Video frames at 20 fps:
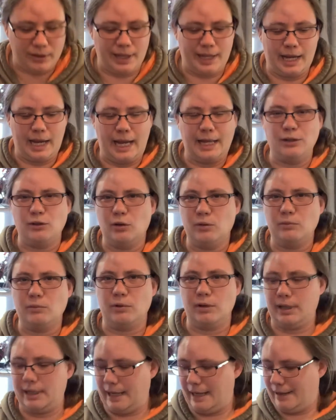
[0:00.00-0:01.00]
like I don't
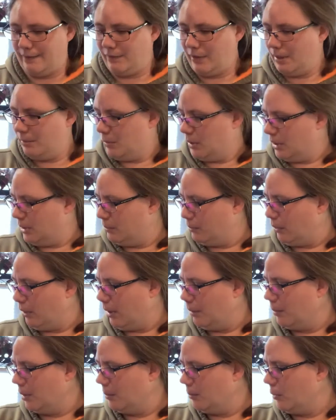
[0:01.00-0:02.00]
really have that much
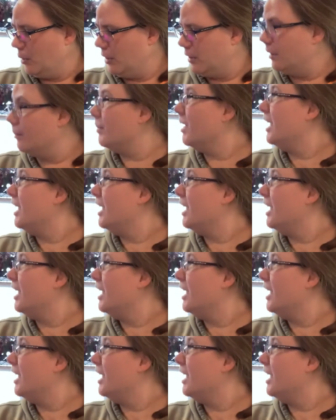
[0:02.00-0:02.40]
problem with them.